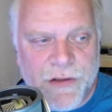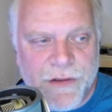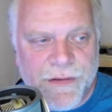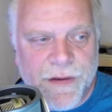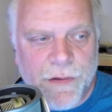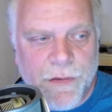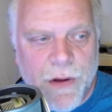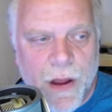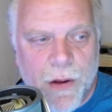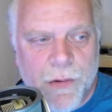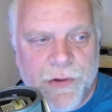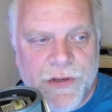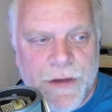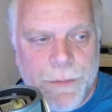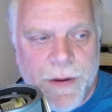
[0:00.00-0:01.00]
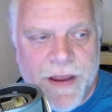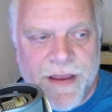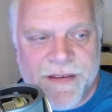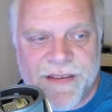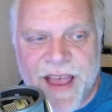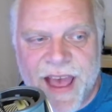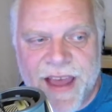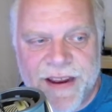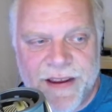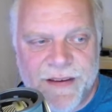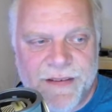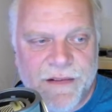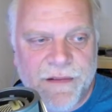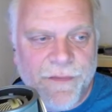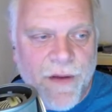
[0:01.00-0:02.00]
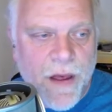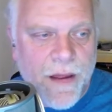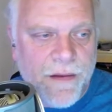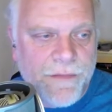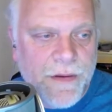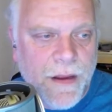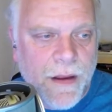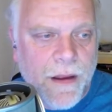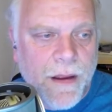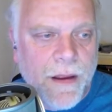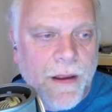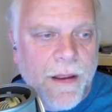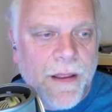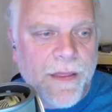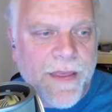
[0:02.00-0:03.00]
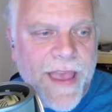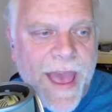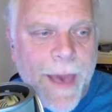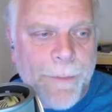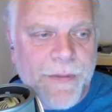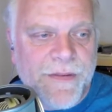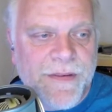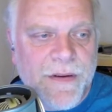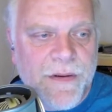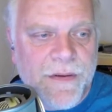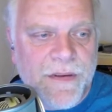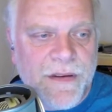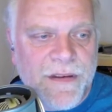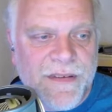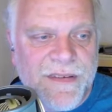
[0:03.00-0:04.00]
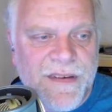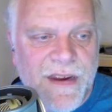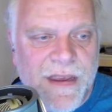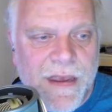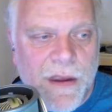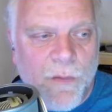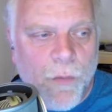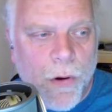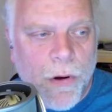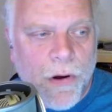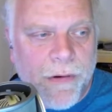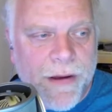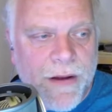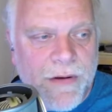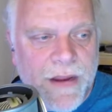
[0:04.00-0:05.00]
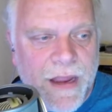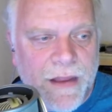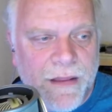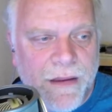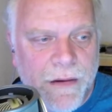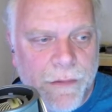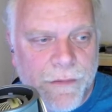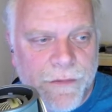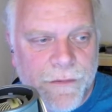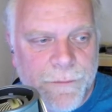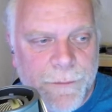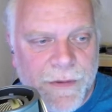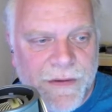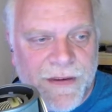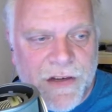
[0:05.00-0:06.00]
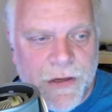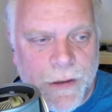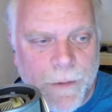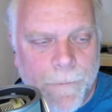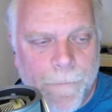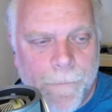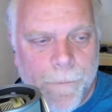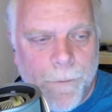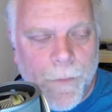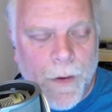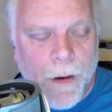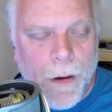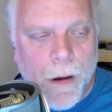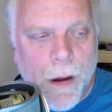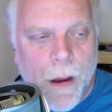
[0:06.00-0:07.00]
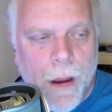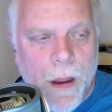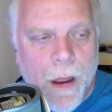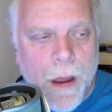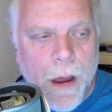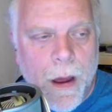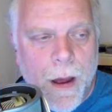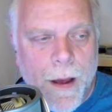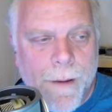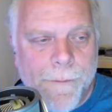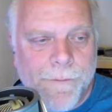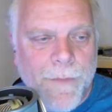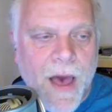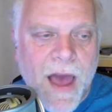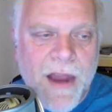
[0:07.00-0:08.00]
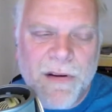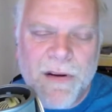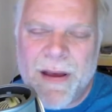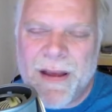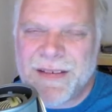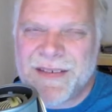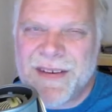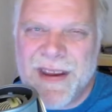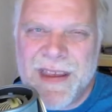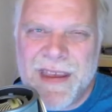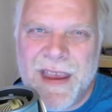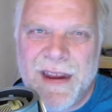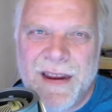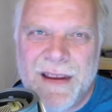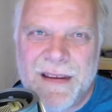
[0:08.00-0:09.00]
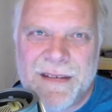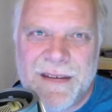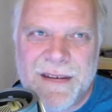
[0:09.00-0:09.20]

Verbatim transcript: So no GPS data is involved. The app is using a sneaky workaround to get the user's position. I don't know how sneaky it is.